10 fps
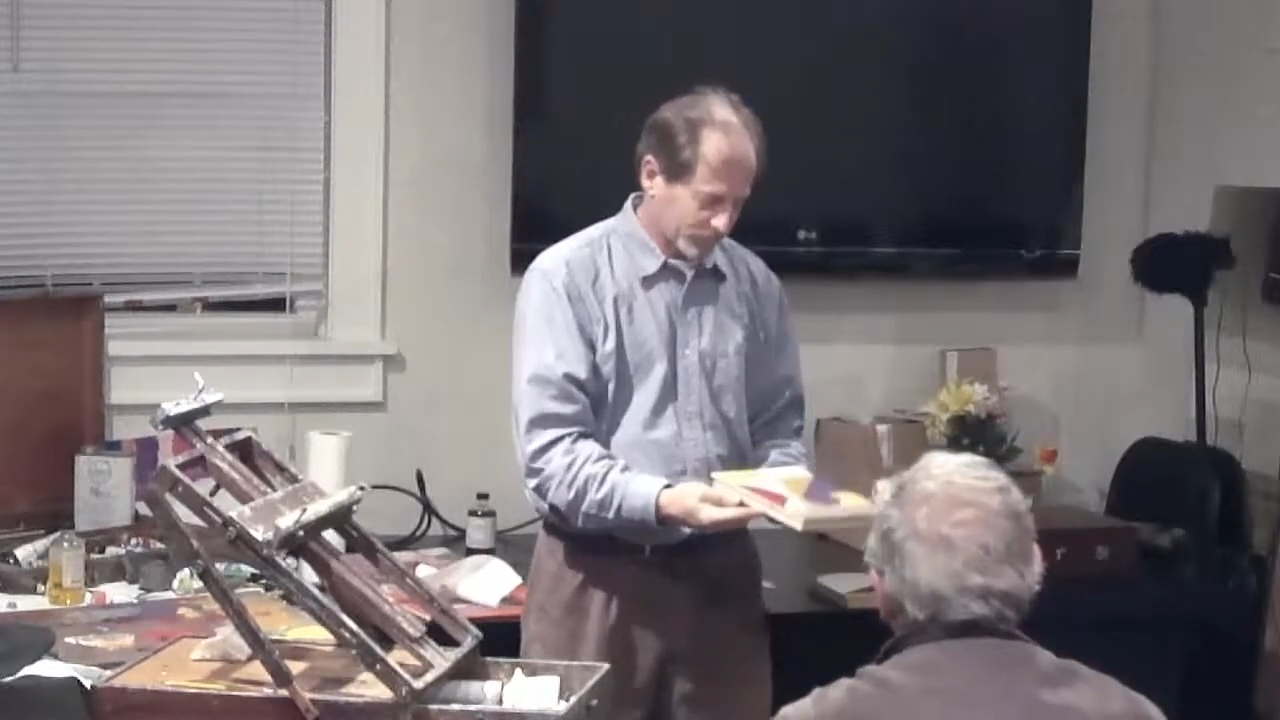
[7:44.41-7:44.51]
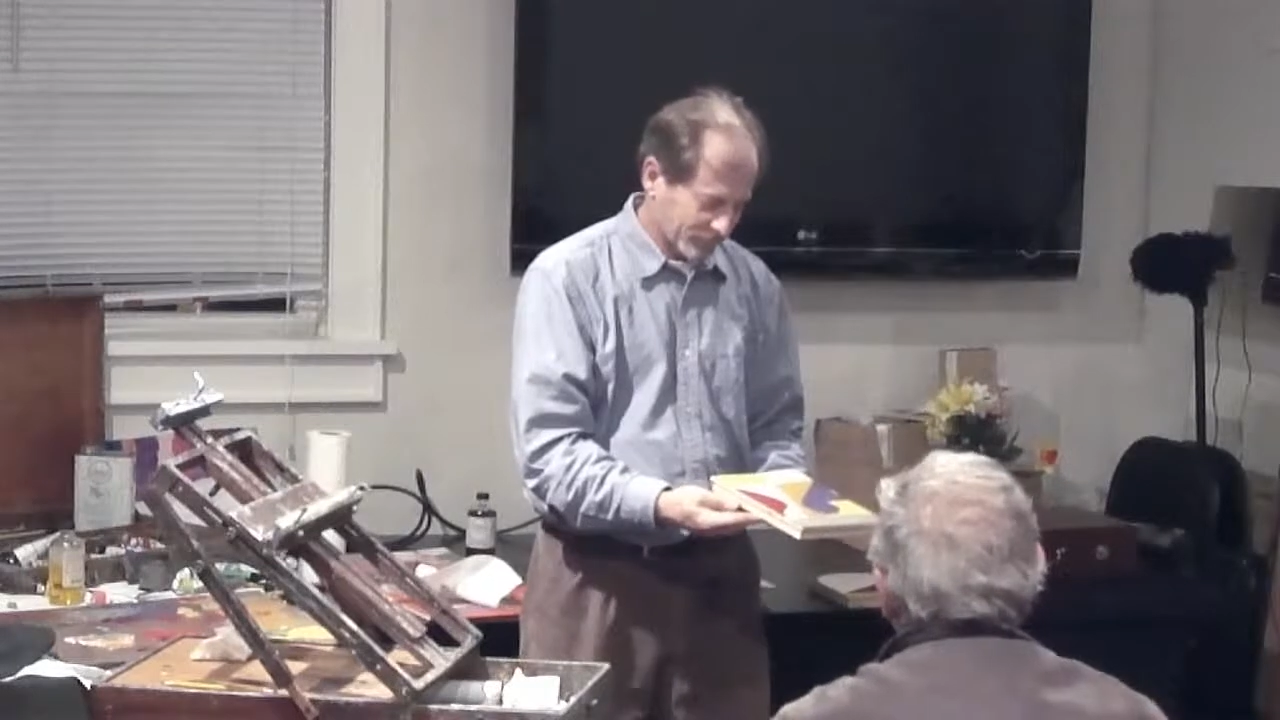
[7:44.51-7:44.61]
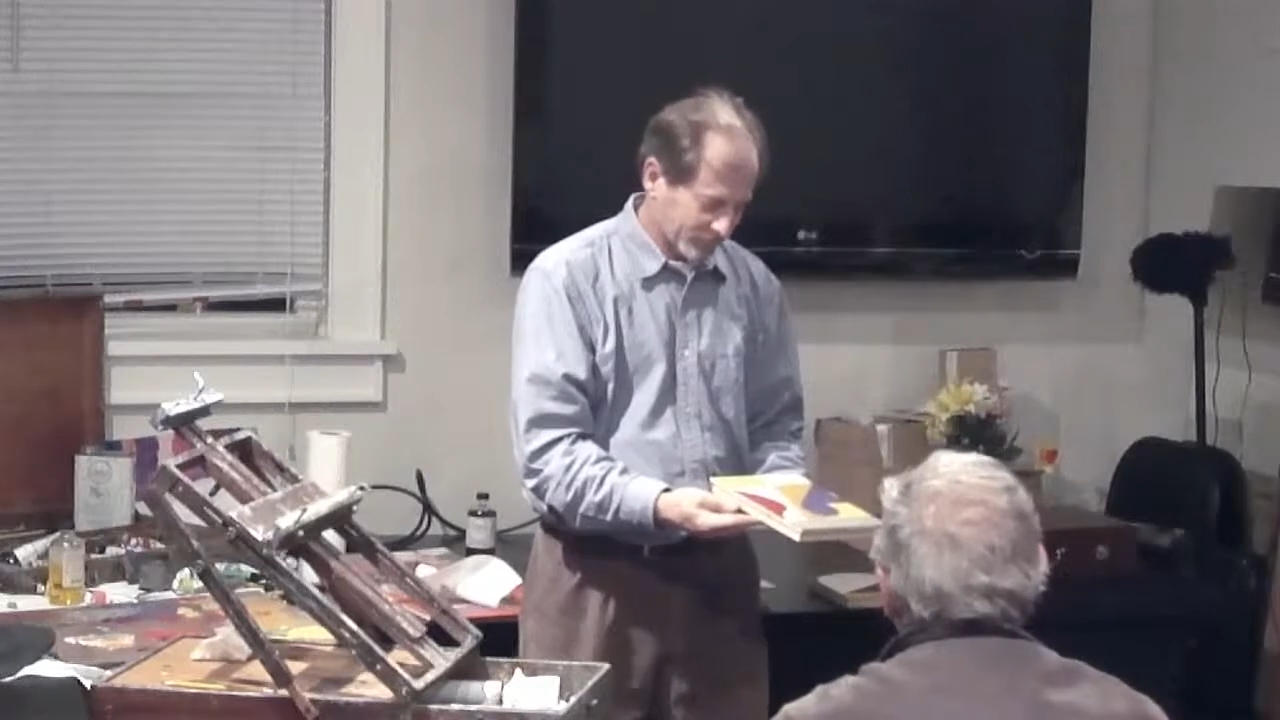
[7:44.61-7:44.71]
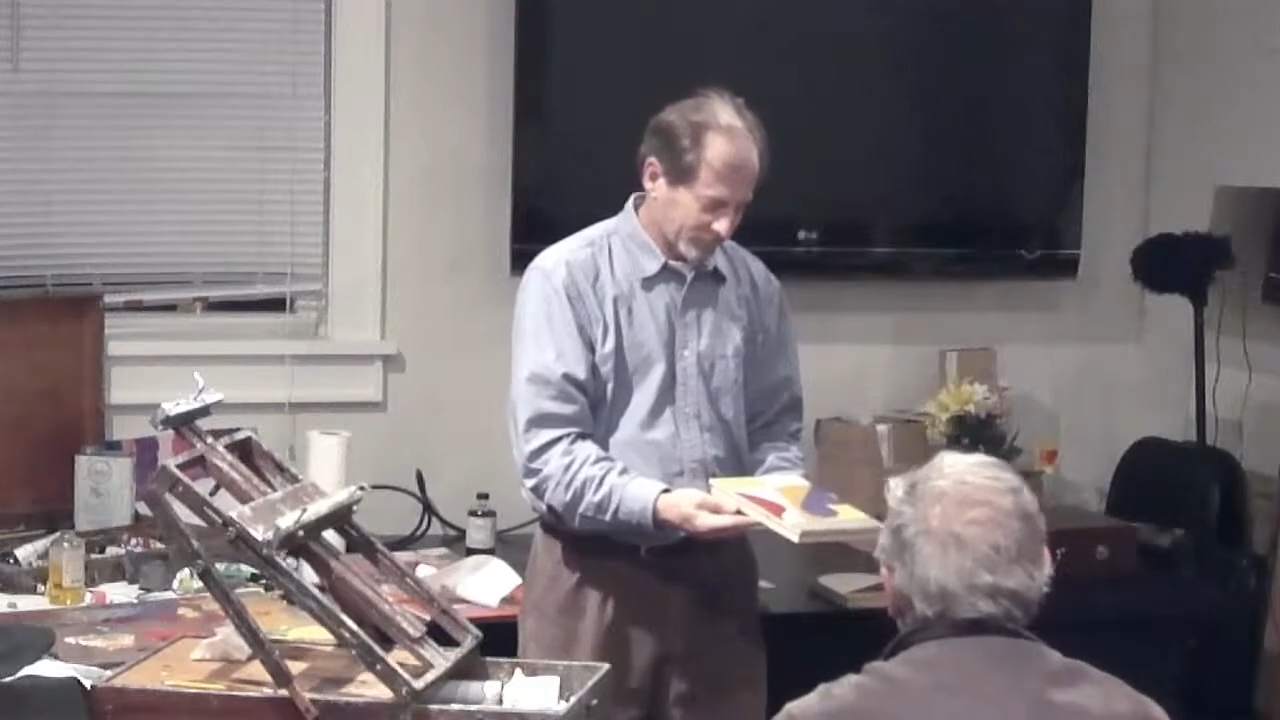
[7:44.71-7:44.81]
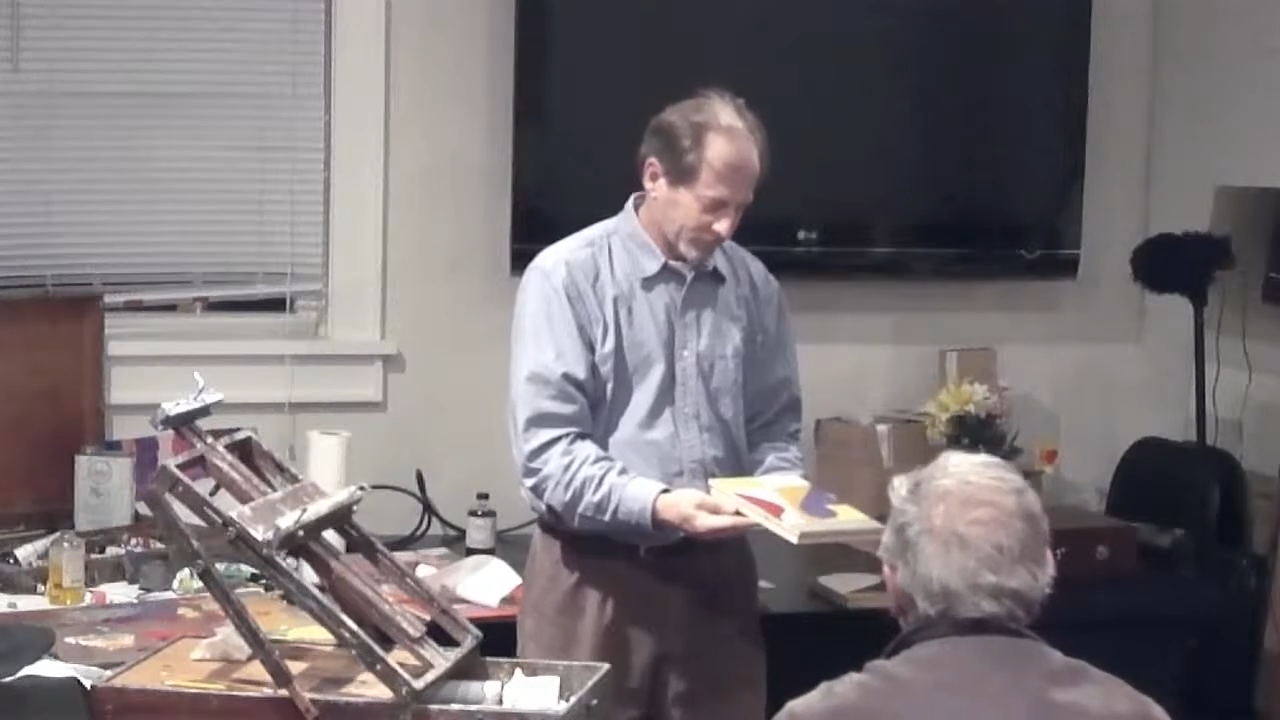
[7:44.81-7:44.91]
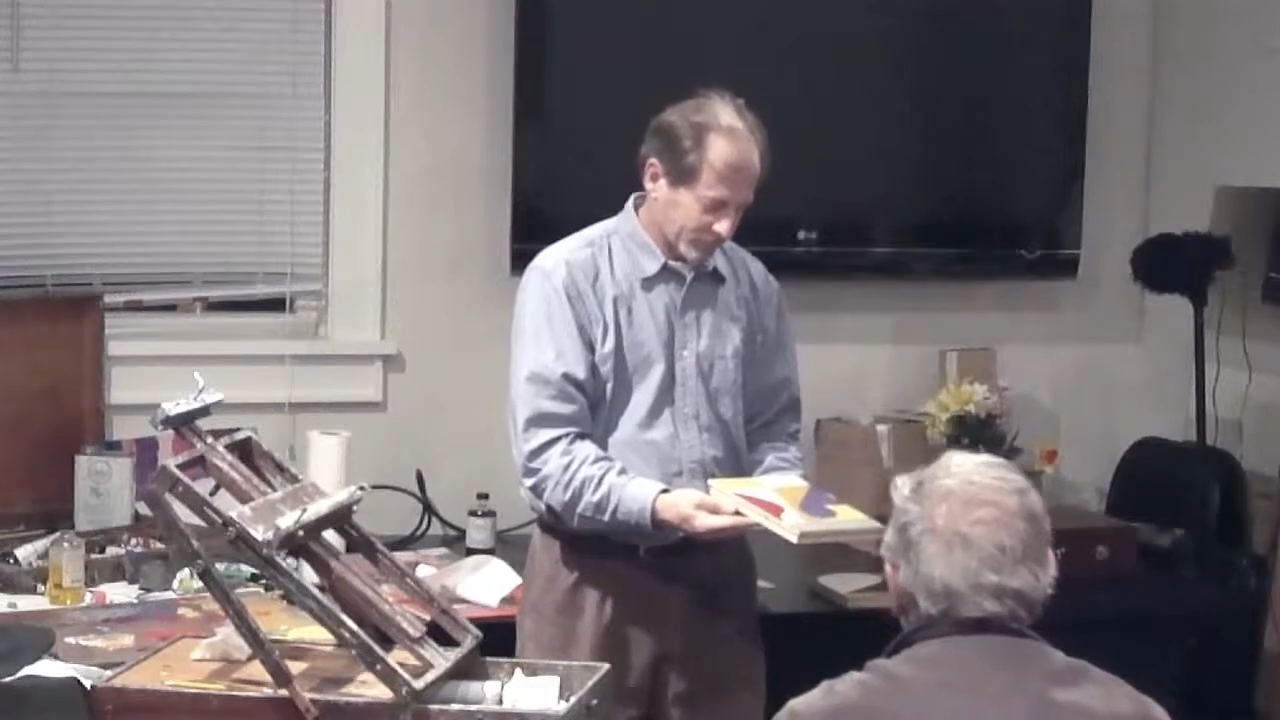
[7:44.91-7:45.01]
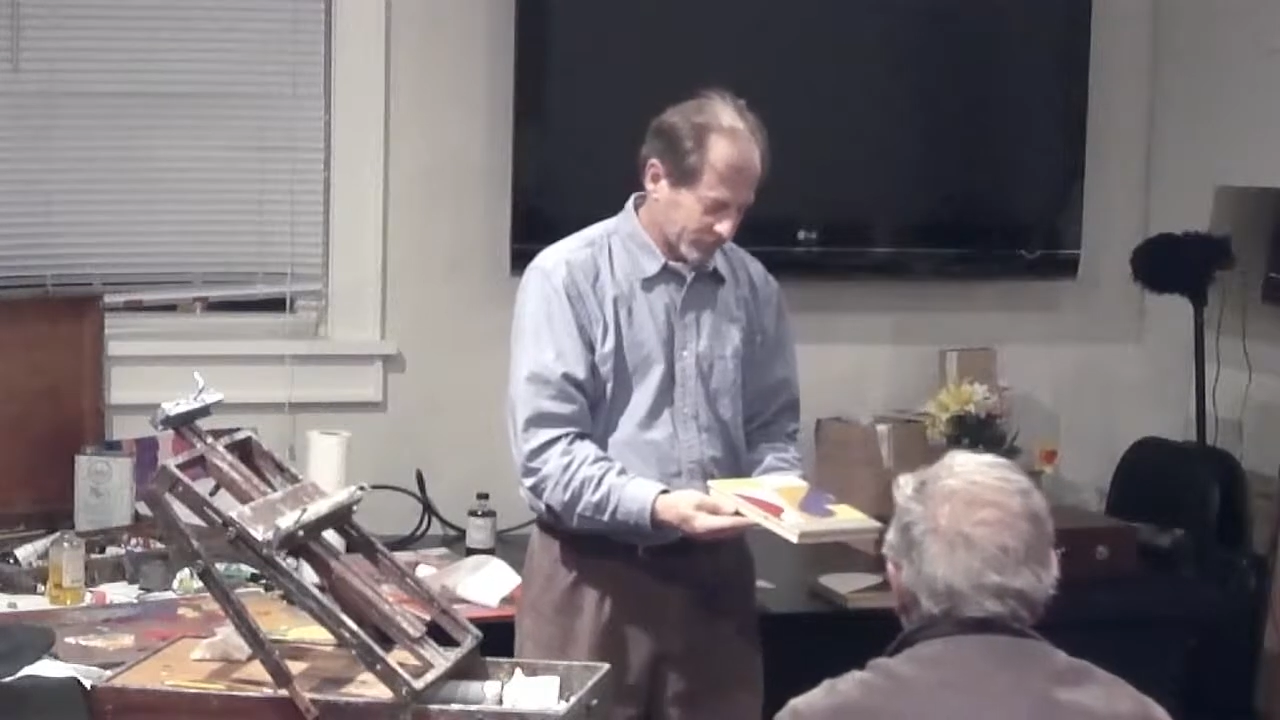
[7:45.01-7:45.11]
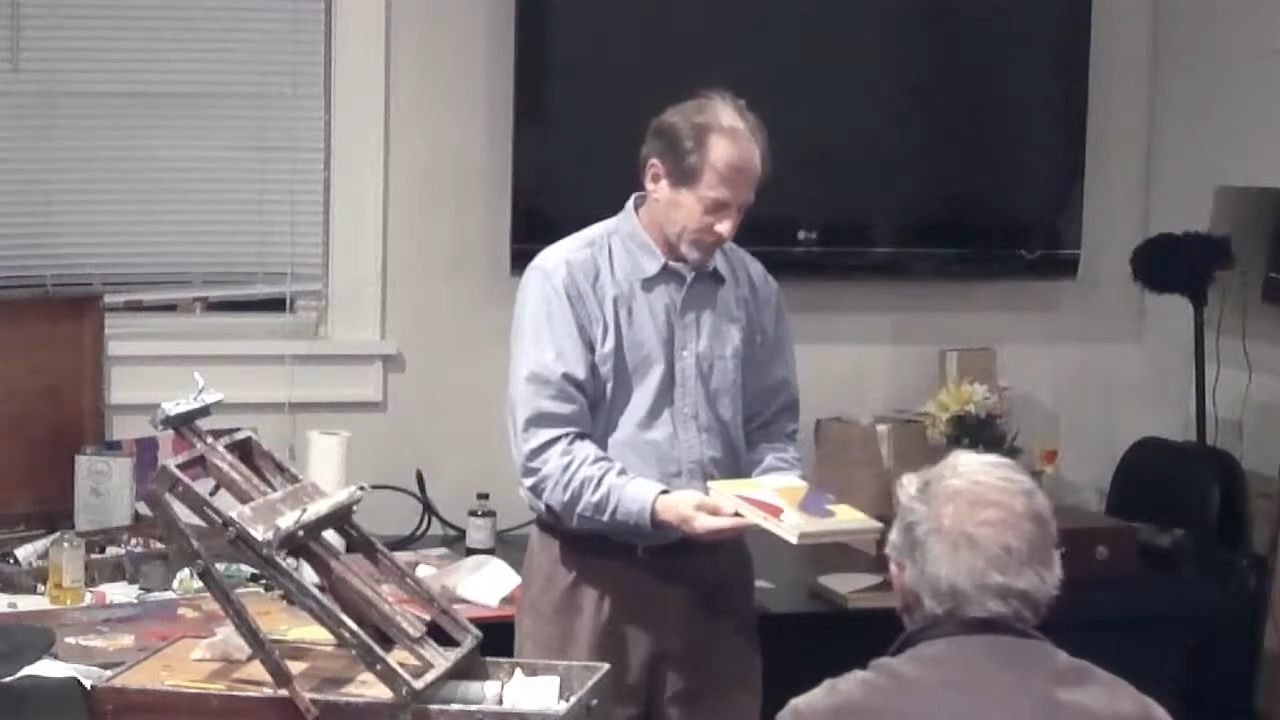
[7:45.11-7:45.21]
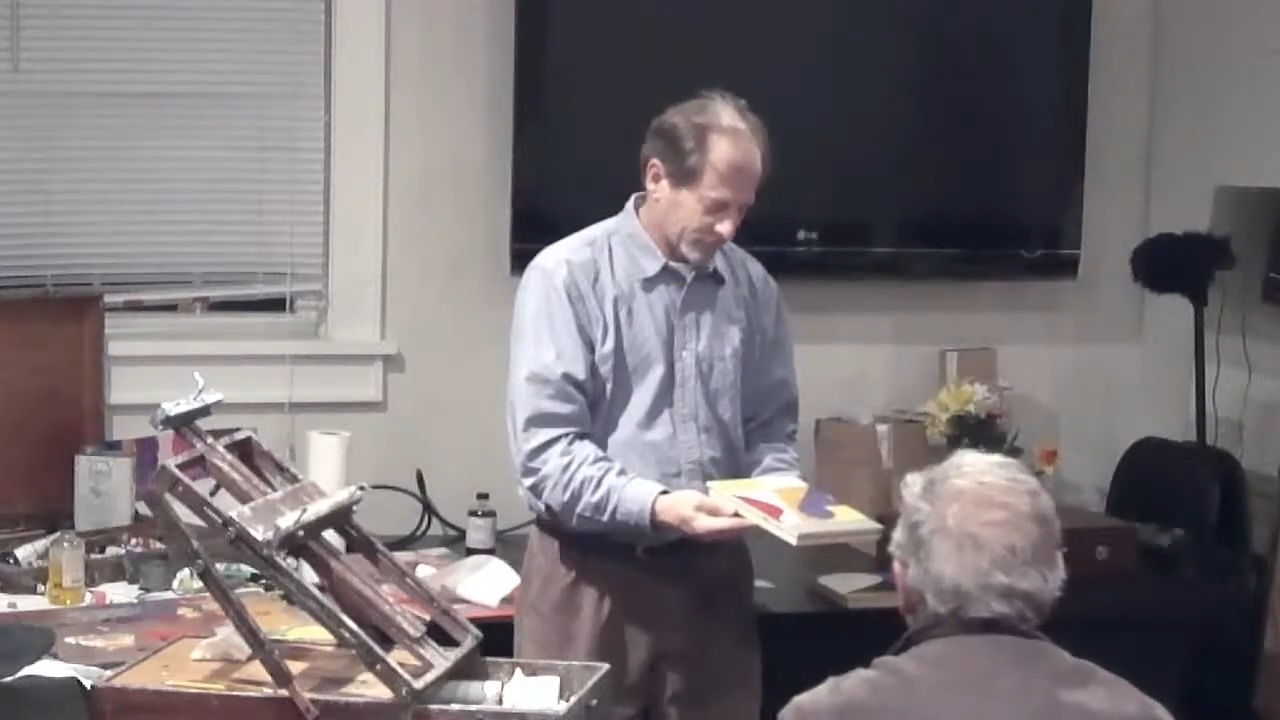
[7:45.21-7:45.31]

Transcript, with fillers: shoe in there?